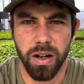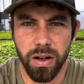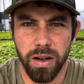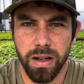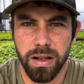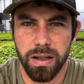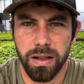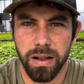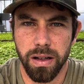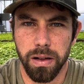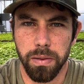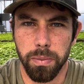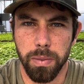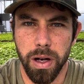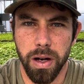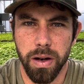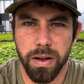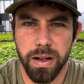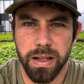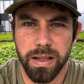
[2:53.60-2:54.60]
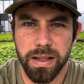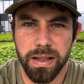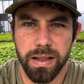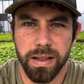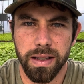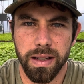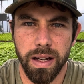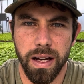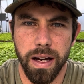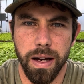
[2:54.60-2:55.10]
here's a little bonus.
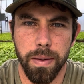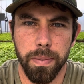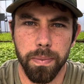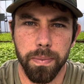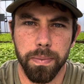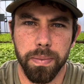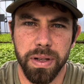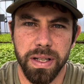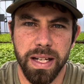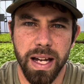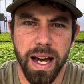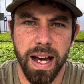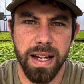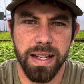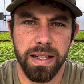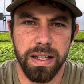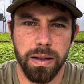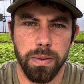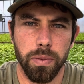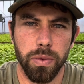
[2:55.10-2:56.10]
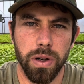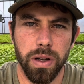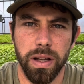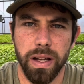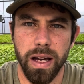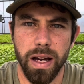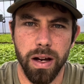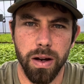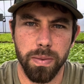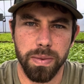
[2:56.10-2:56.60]
Potassium really
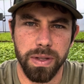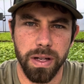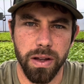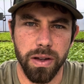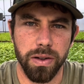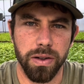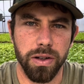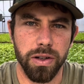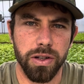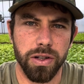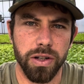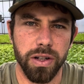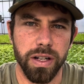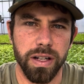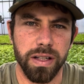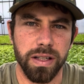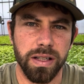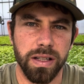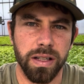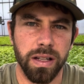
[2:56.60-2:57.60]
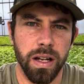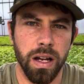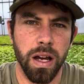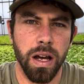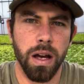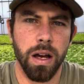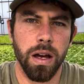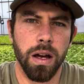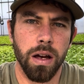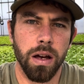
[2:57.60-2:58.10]
helps other nutrients.
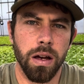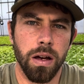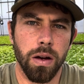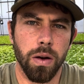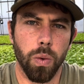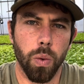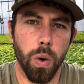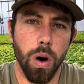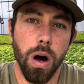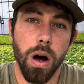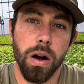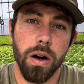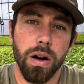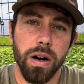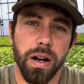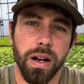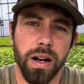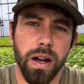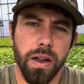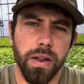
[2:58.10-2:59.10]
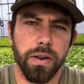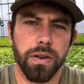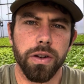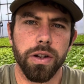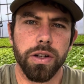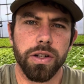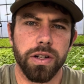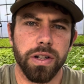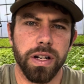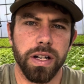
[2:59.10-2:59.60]
Water and other
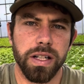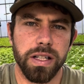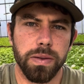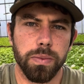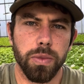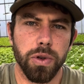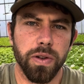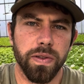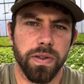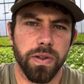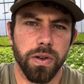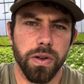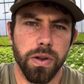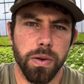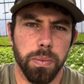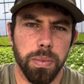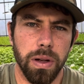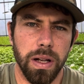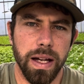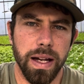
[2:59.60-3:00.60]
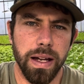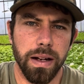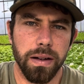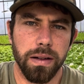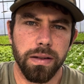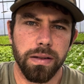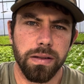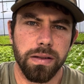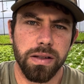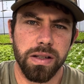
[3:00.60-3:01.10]
nutrients move through the plant.
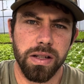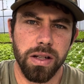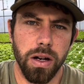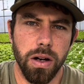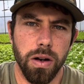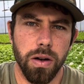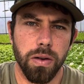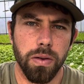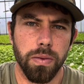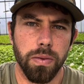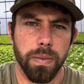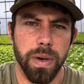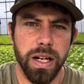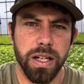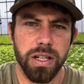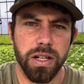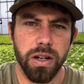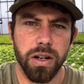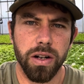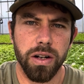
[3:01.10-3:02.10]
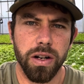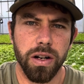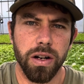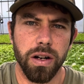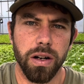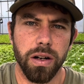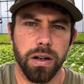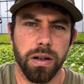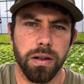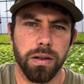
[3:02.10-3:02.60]
So make sure your